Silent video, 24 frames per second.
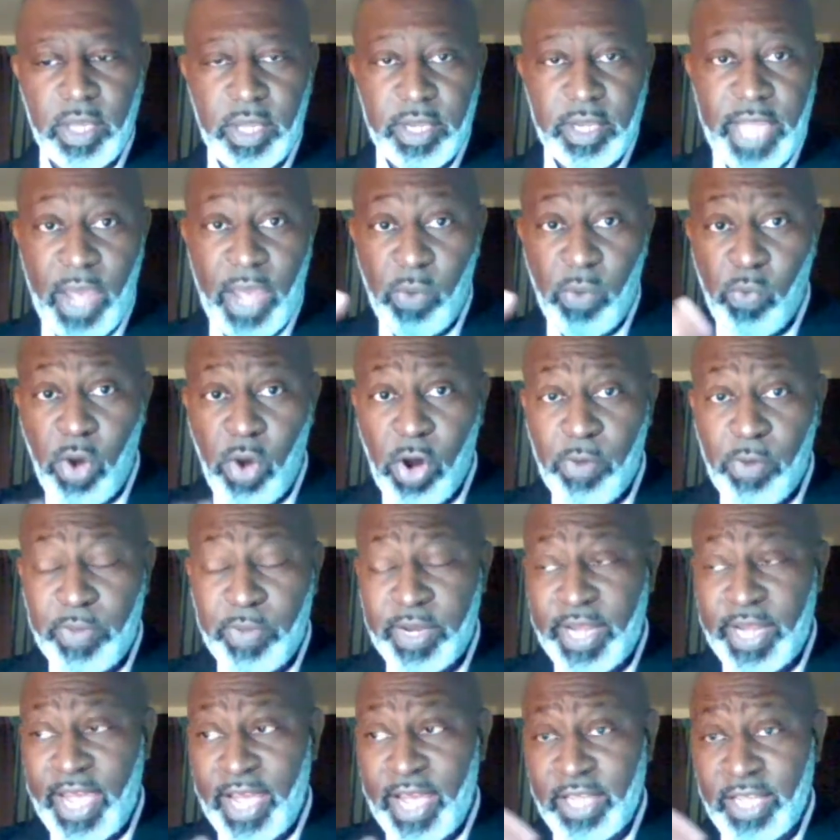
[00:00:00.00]
That
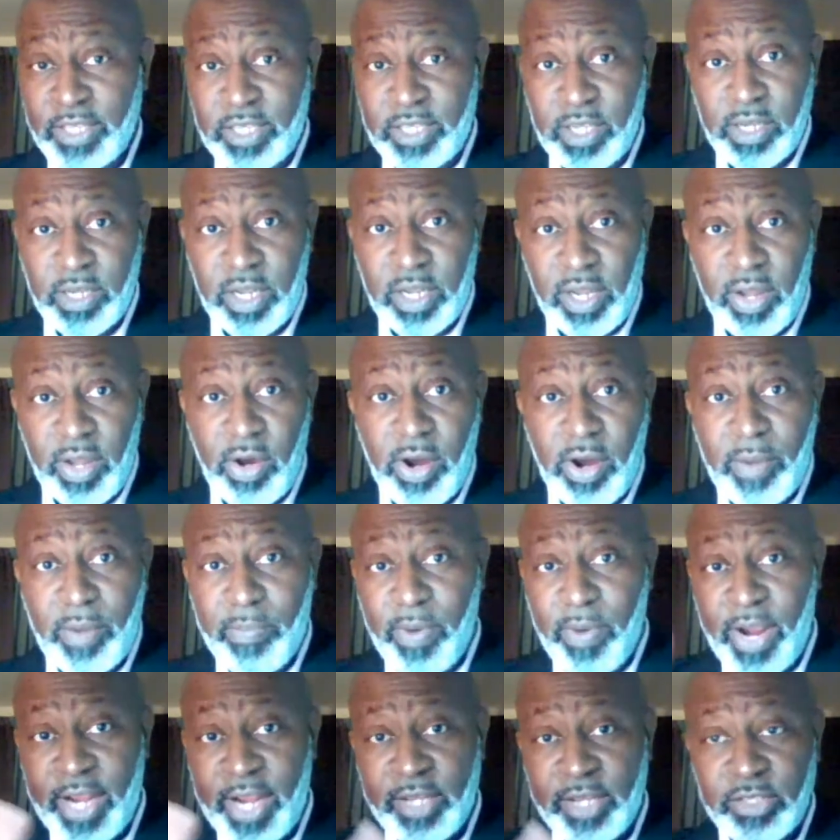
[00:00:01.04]
woman that the Lord
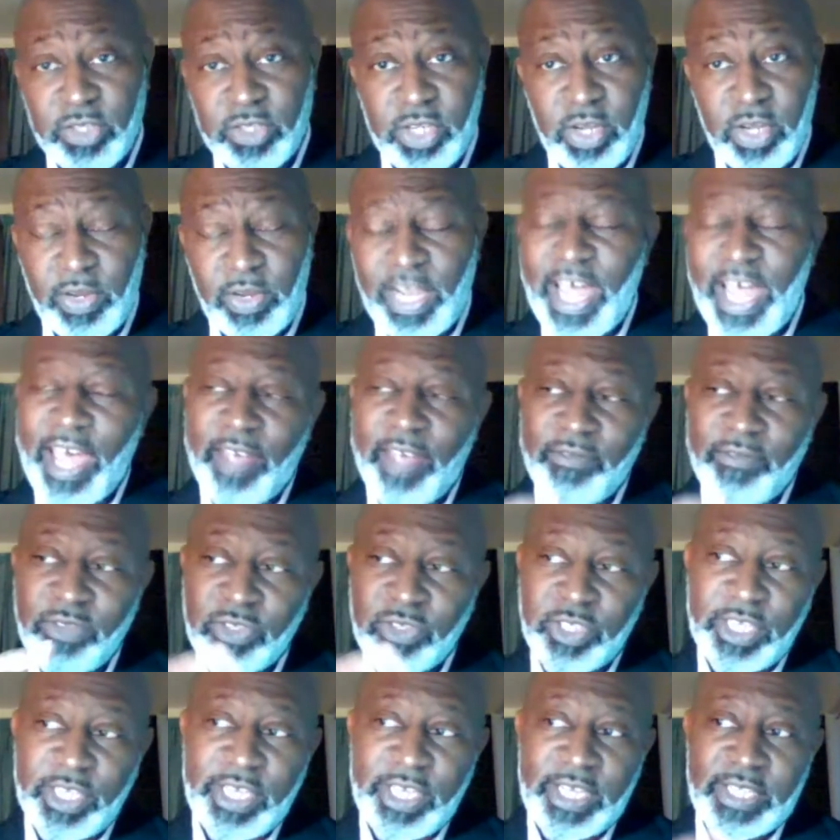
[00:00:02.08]
bring to your life,
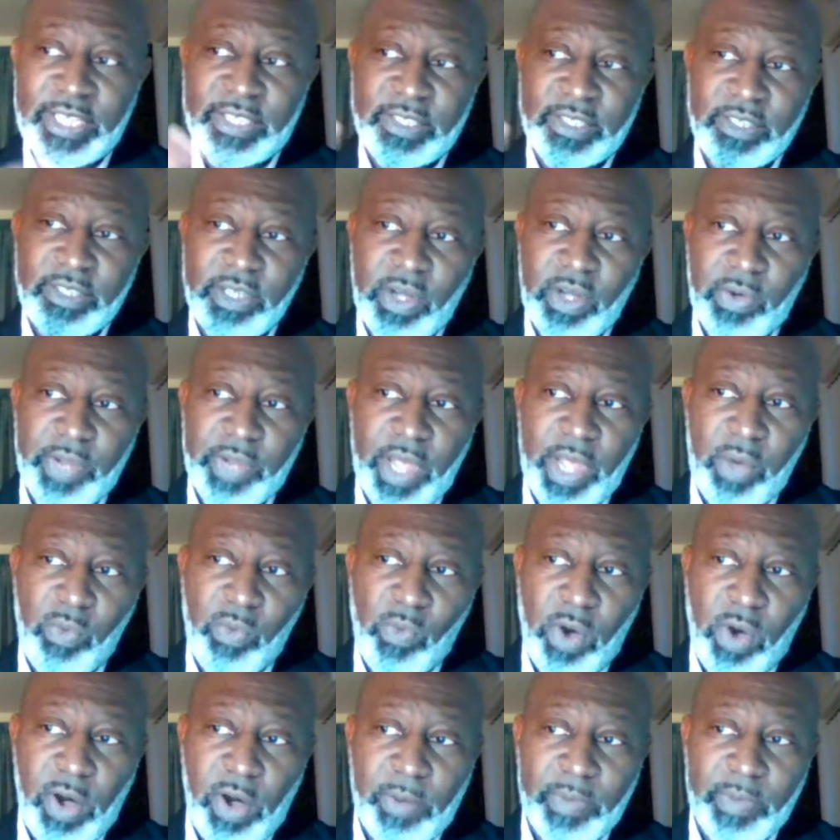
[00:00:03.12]
Jesus know that
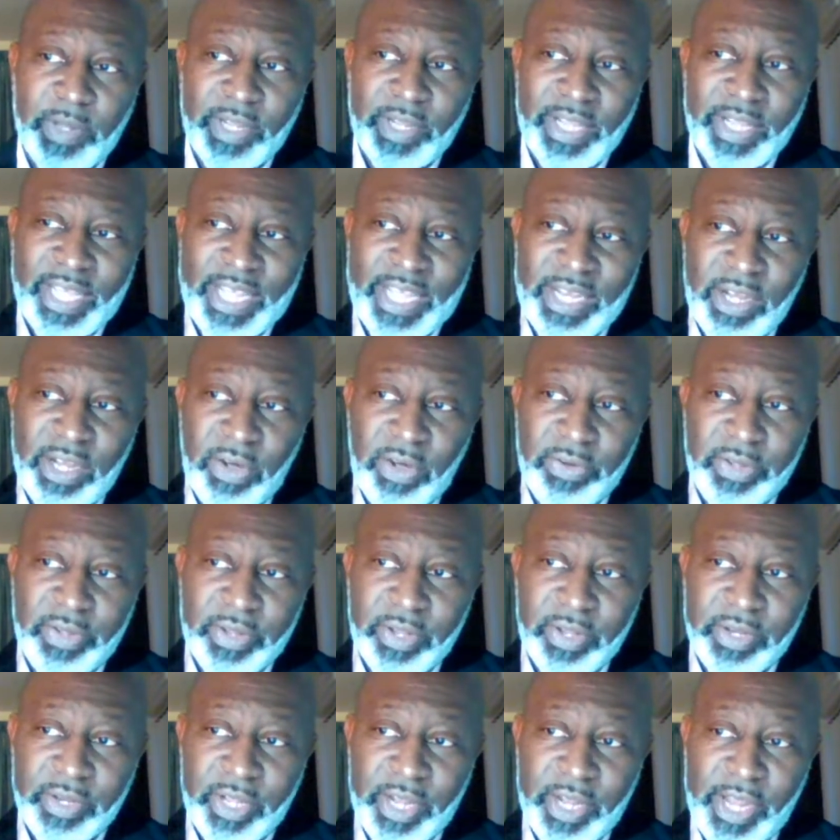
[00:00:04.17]
woman. He know
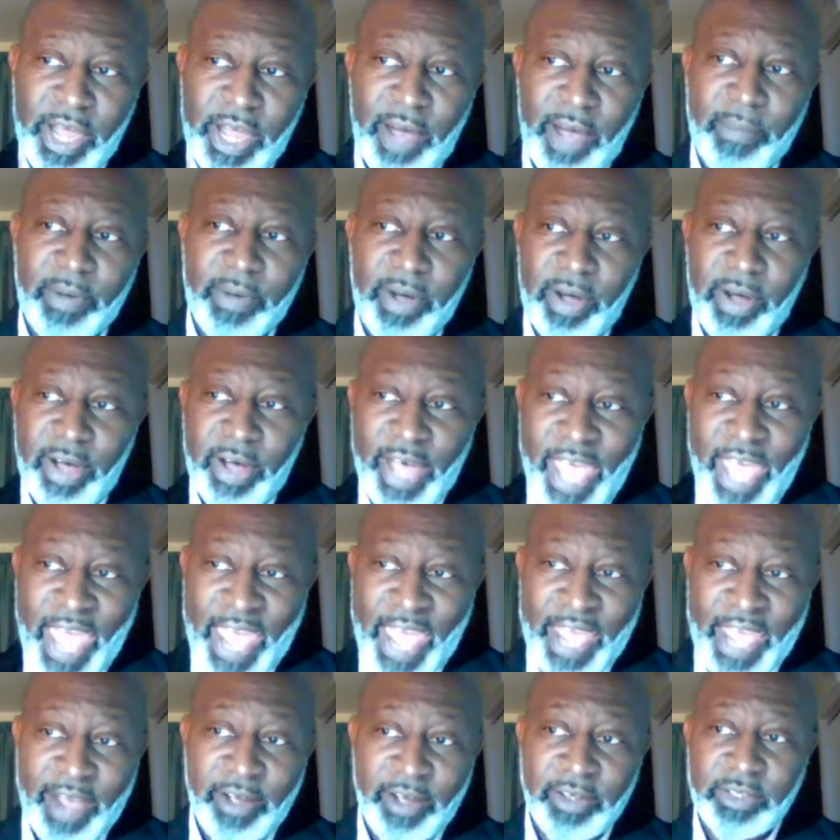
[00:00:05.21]
the, the number of
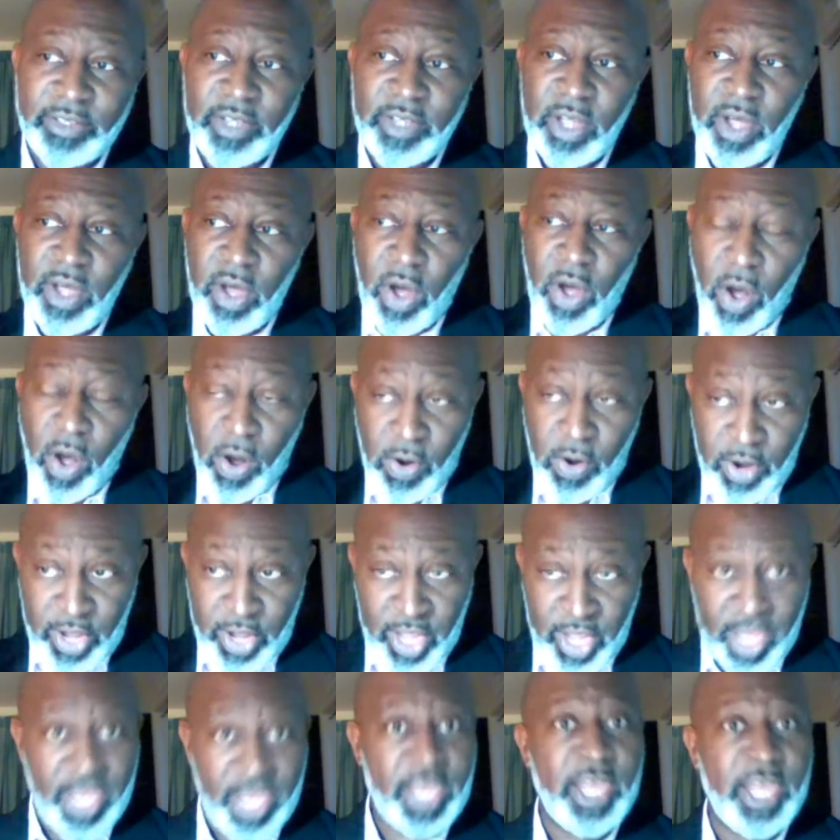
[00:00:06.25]
hairs on her
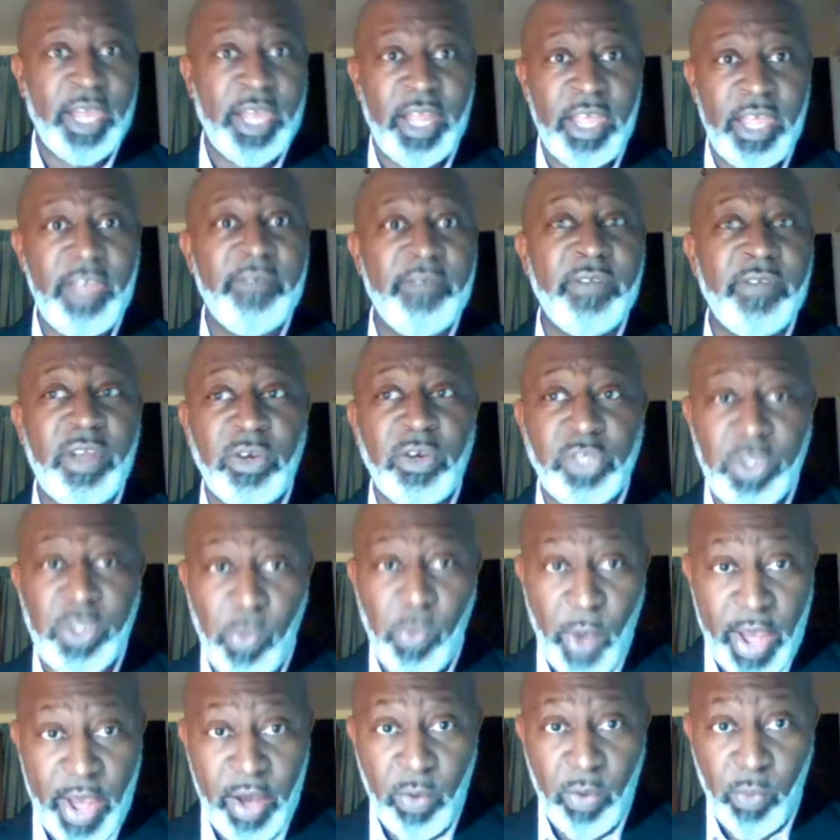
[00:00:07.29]
head, even though she
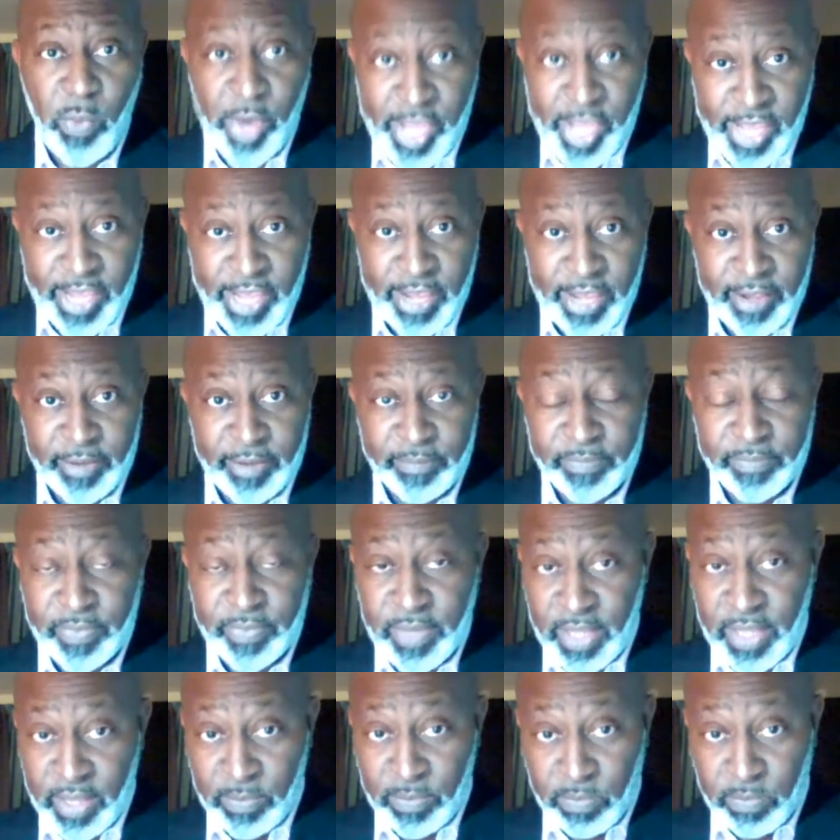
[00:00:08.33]
wear a wig.
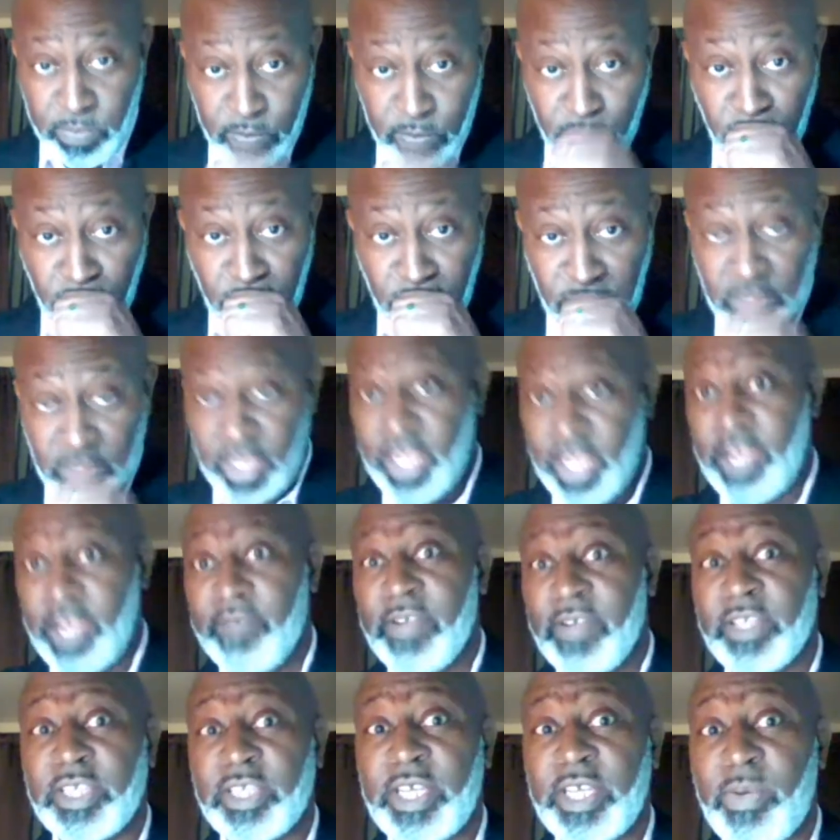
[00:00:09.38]

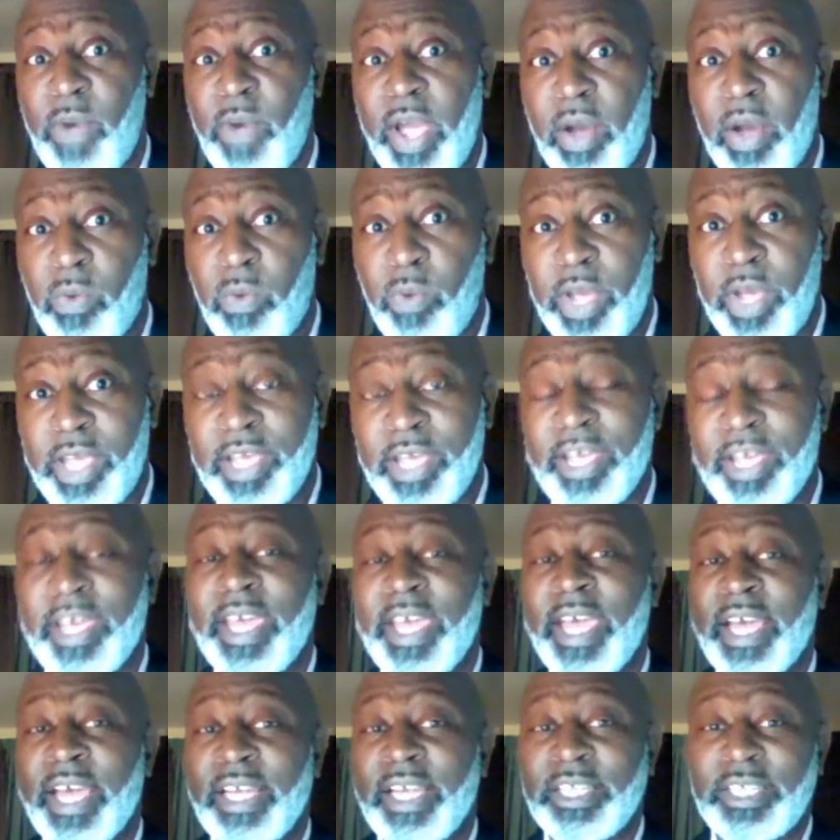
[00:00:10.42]
Even if she wear a wig,
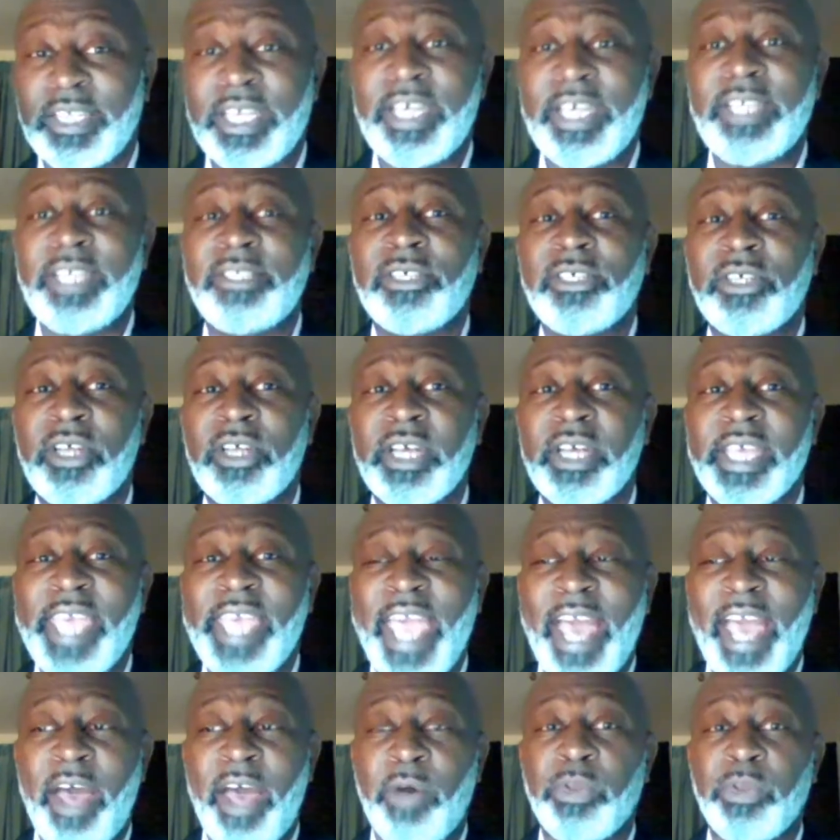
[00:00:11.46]
Jesus could
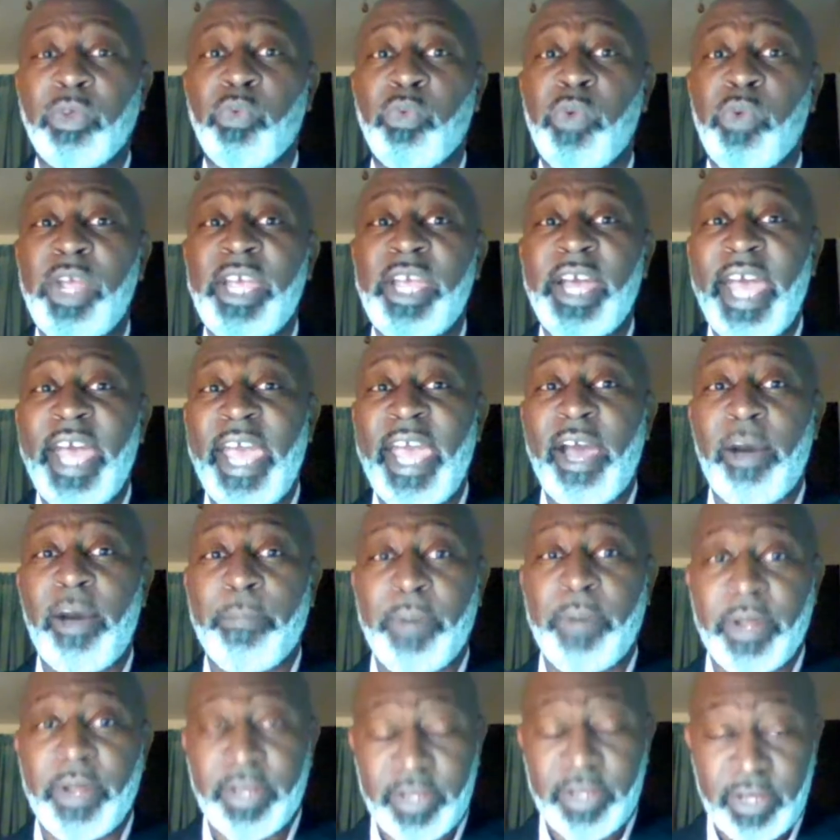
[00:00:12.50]
count the real hair
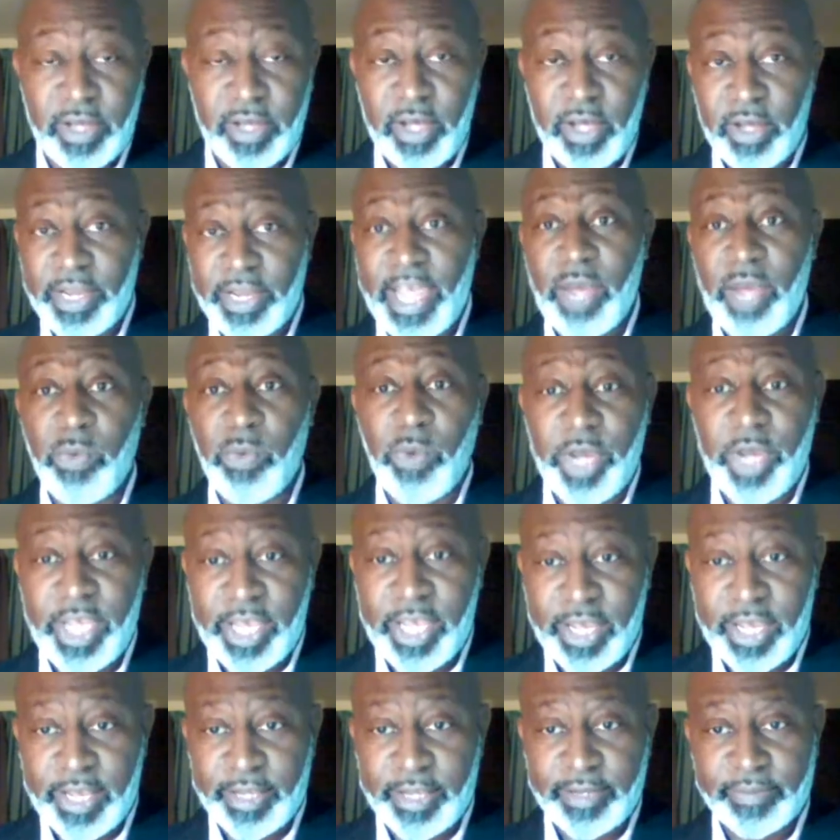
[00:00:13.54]
on her, that
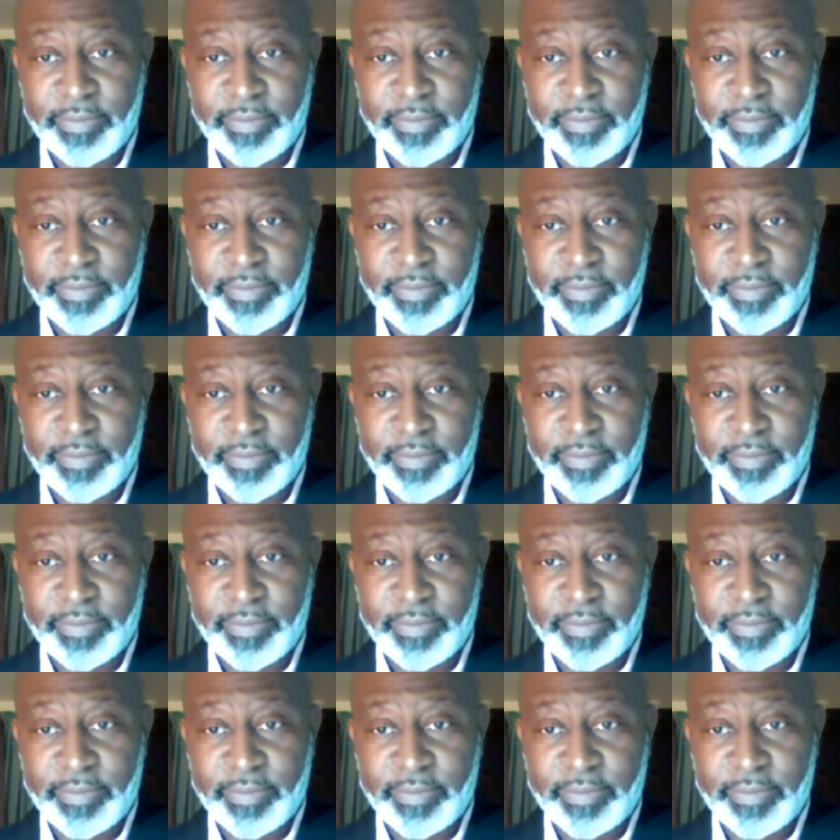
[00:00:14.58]
wig.